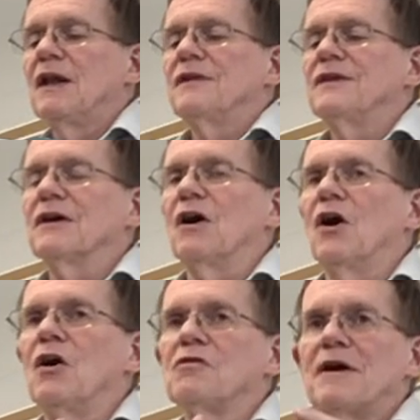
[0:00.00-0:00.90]
they
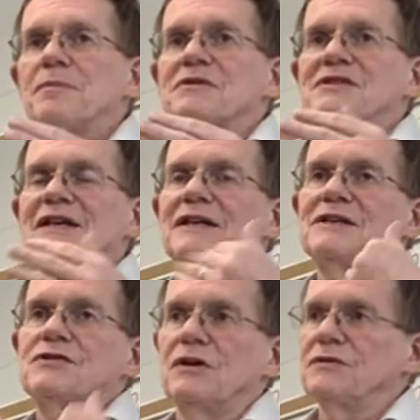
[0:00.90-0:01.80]
all represent
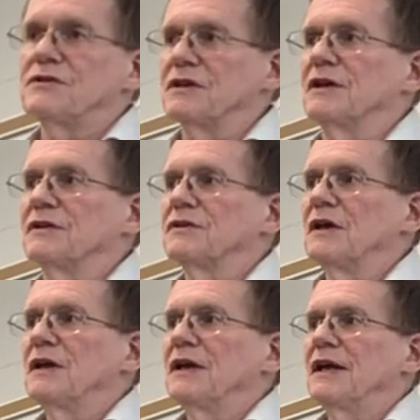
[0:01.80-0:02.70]
his own sins.
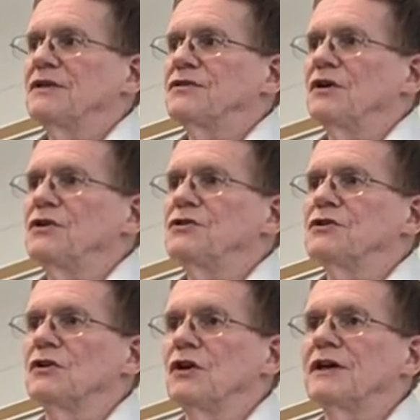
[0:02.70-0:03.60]
And so you
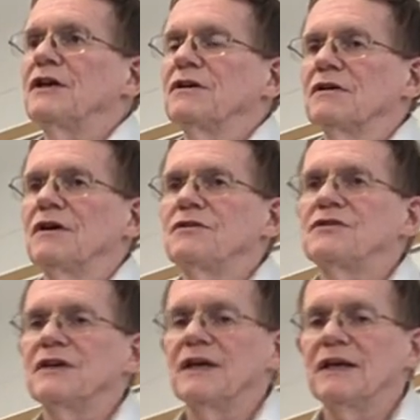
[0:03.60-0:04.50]
should look at your own
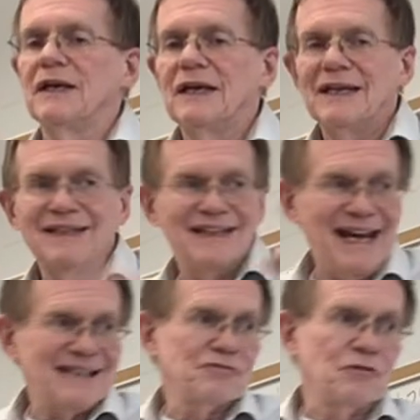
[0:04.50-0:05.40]
sin.
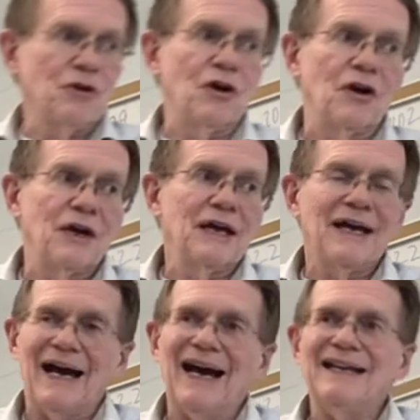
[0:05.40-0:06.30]
That's wrong.
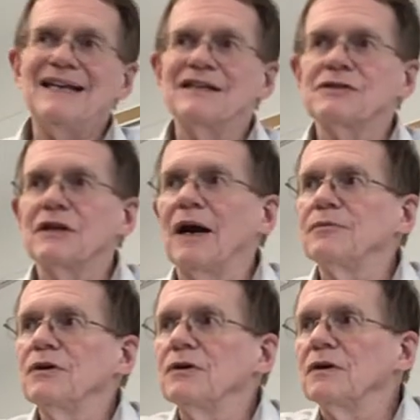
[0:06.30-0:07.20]
I need to stop
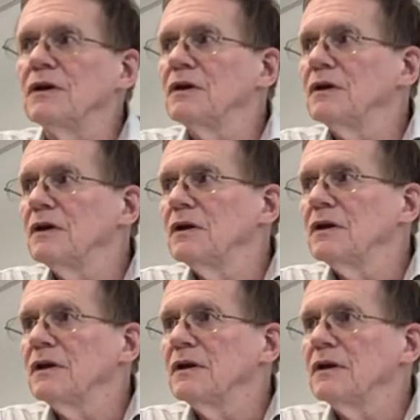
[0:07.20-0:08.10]
doing
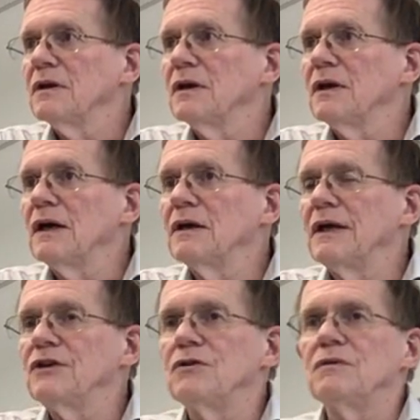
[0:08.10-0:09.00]
it.
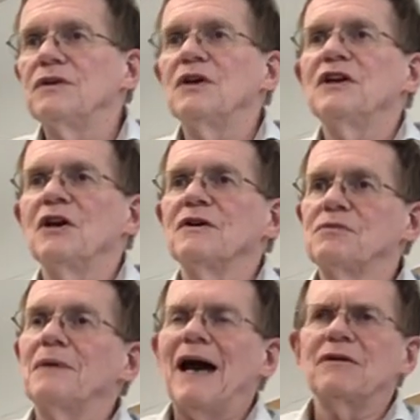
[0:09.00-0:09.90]
And you, you know,
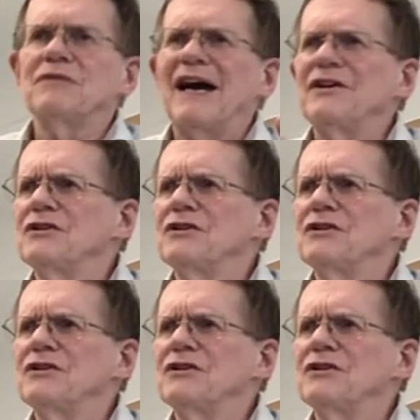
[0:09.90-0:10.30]
how, how do